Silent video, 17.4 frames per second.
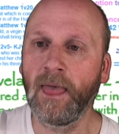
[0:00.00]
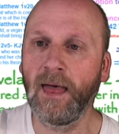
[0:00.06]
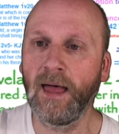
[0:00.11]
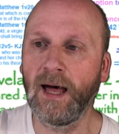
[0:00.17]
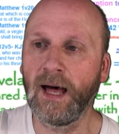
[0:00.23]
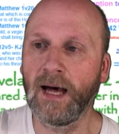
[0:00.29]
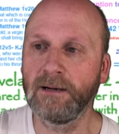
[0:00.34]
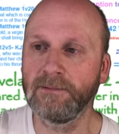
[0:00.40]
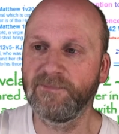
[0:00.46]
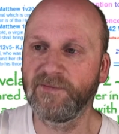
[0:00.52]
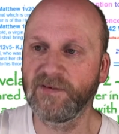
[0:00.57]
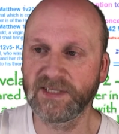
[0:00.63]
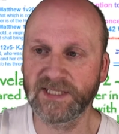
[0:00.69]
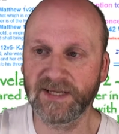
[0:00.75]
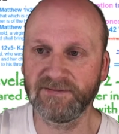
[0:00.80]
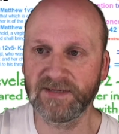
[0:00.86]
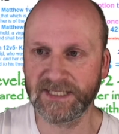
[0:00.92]
for
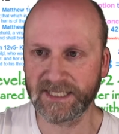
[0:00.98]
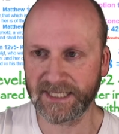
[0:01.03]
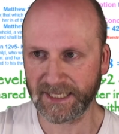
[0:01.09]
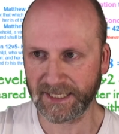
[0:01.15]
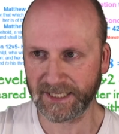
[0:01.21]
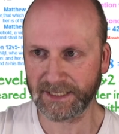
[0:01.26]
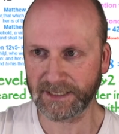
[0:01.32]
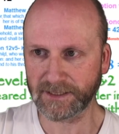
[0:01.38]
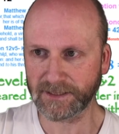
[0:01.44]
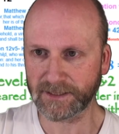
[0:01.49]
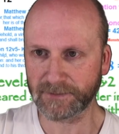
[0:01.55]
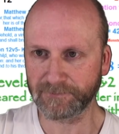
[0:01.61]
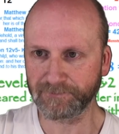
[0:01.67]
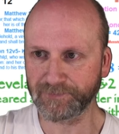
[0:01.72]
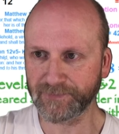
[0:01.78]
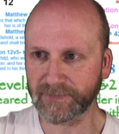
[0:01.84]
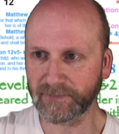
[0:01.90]
70 years,
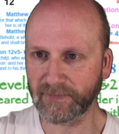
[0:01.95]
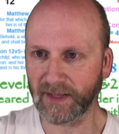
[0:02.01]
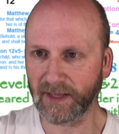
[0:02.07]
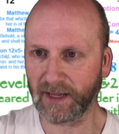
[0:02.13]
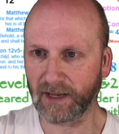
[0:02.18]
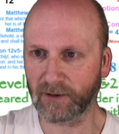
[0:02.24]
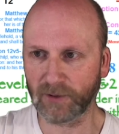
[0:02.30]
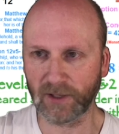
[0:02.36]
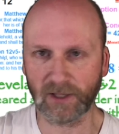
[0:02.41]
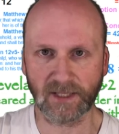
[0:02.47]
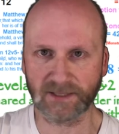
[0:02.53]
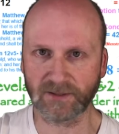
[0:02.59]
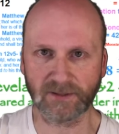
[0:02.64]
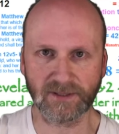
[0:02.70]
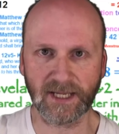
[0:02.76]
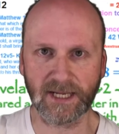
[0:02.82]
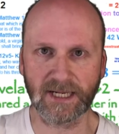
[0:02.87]
and I
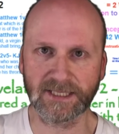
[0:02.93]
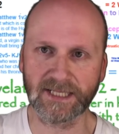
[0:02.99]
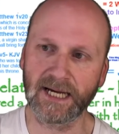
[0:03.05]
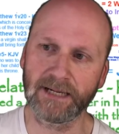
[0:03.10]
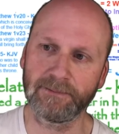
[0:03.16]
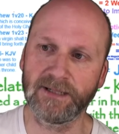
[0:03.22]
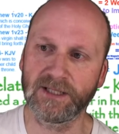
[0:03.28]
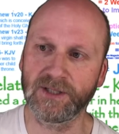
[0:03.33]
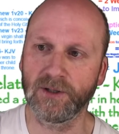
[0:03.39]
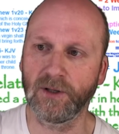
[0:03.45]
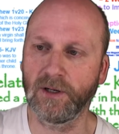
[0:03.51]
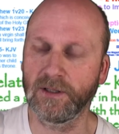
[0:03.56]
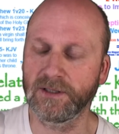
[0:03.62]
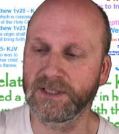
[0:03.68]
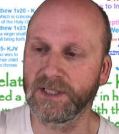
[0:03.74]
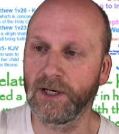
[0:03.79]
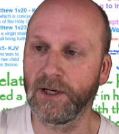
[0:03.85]
realised it was going to take me too
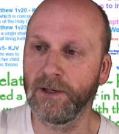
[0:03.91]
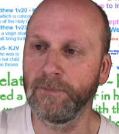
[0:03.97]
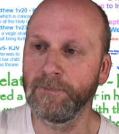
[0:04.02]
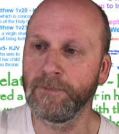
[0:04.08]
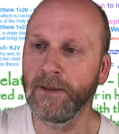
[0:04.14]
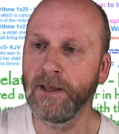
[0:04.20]
long. So